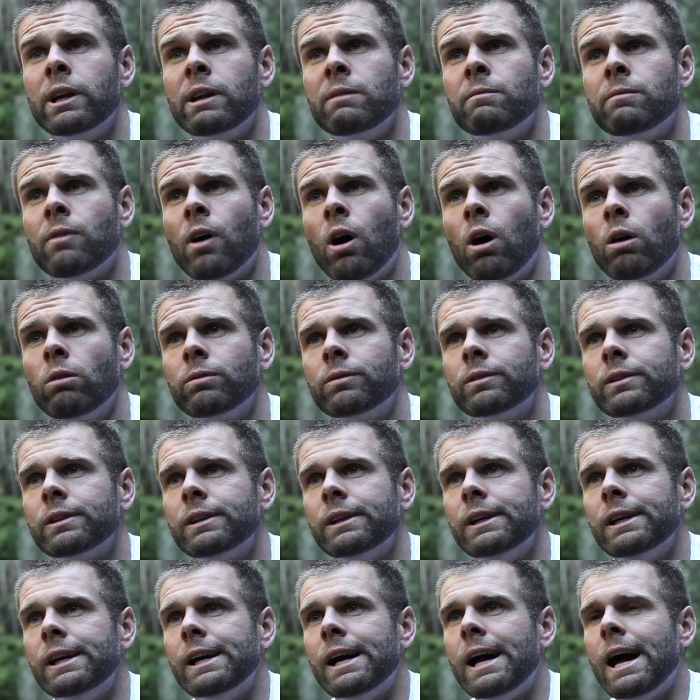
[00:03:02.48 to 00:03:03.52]
involved.
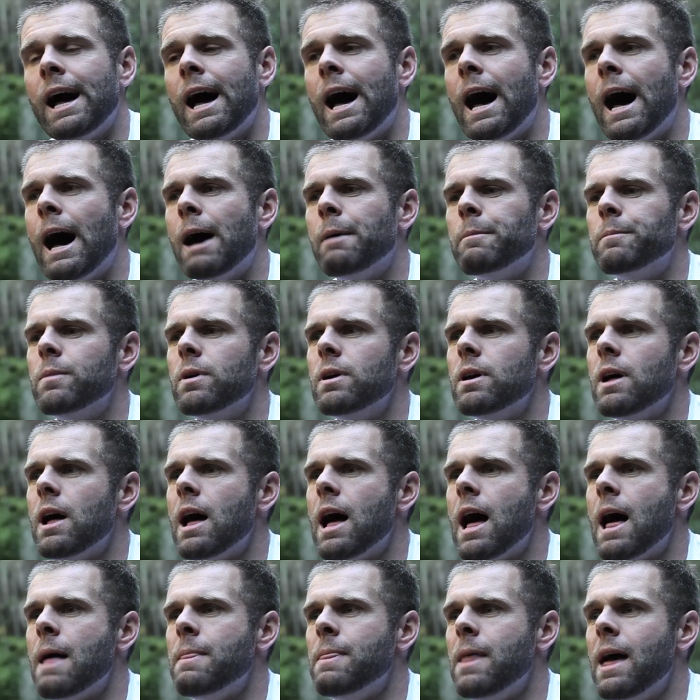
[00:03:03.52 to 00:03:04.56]

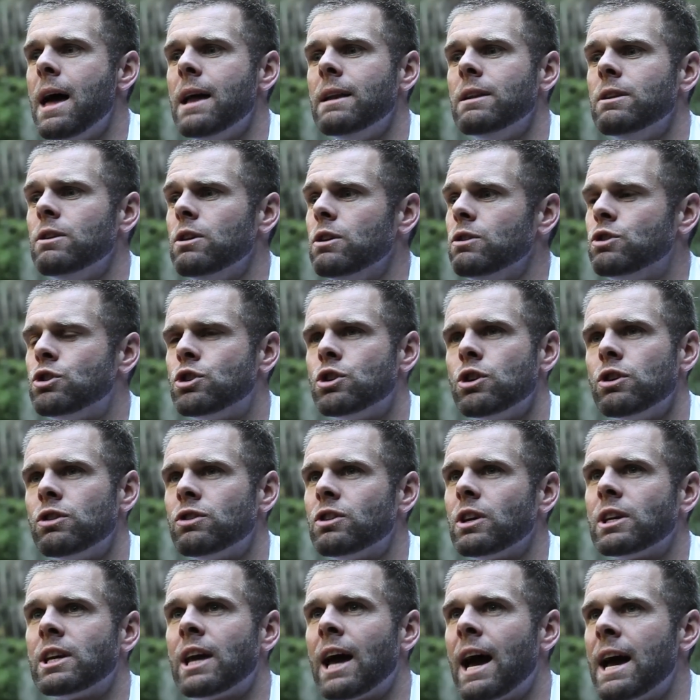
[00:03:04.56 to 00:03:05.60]
And then
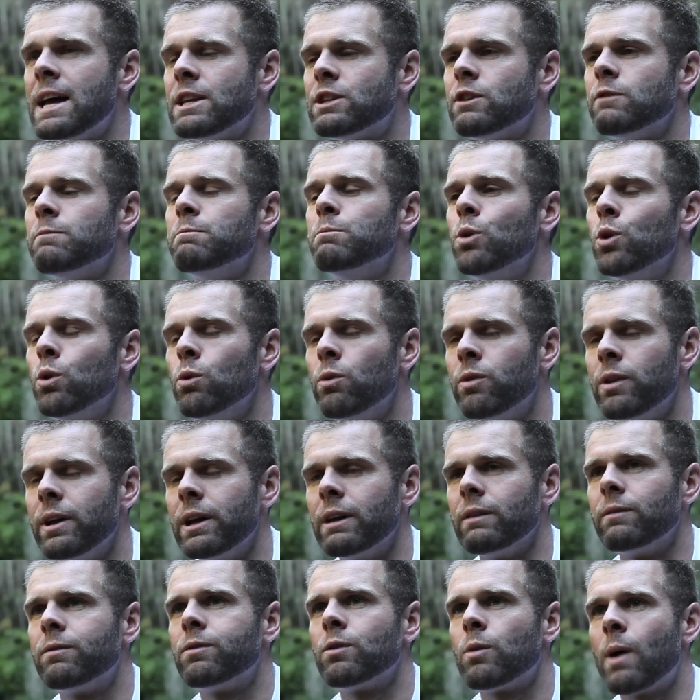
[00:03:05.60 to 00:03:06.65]
just a case of
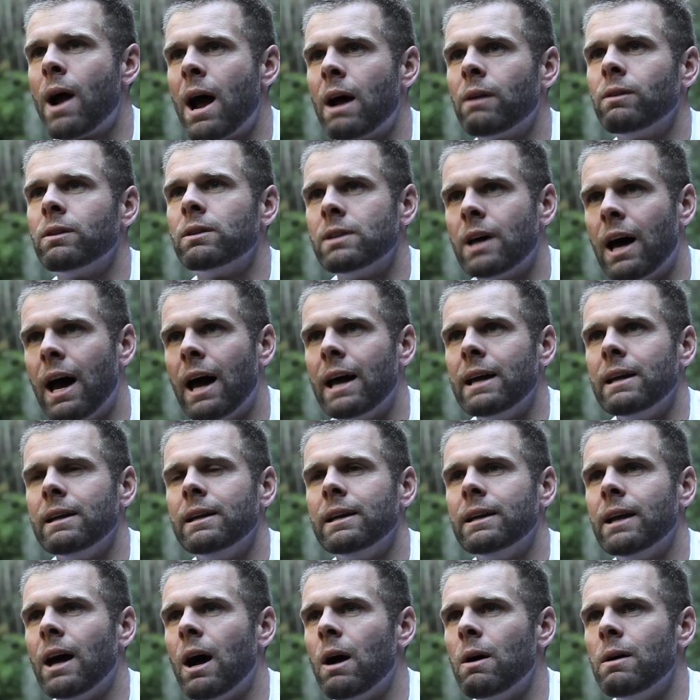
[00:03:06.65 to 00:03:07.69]
moving throughout the day,
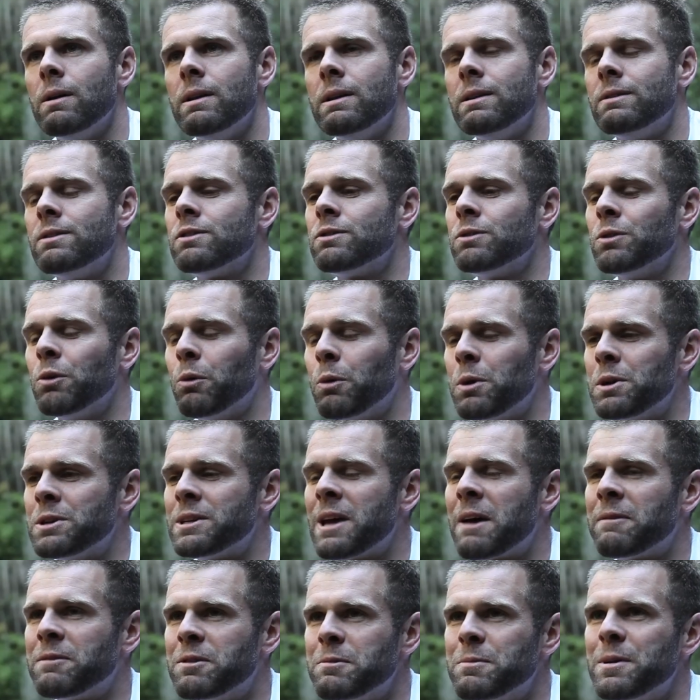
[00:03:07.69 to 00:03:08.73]
you know. It doesn't always
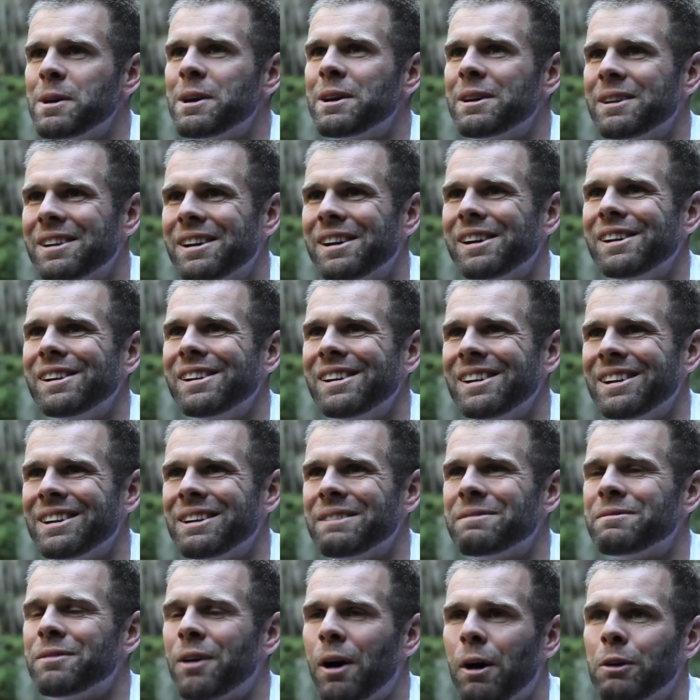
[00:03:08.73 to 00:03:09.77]
have to be at
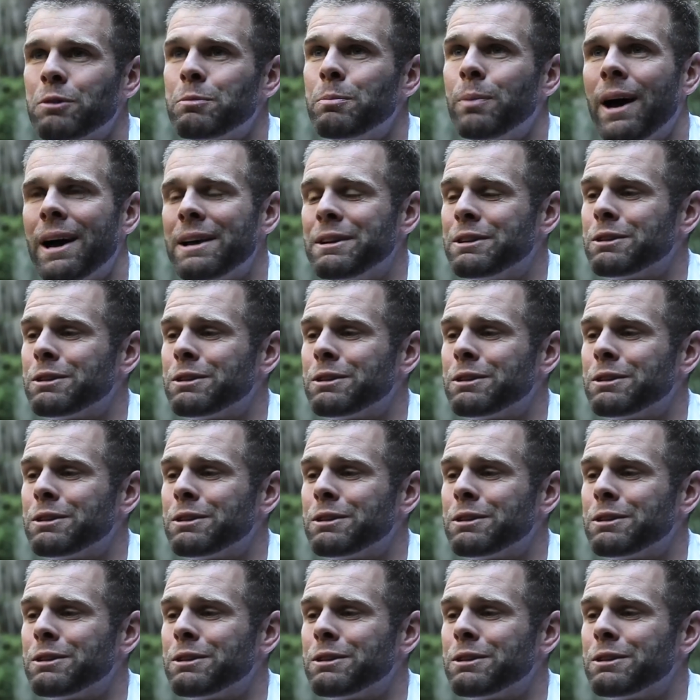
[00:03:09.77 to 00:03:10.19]
a fast pace.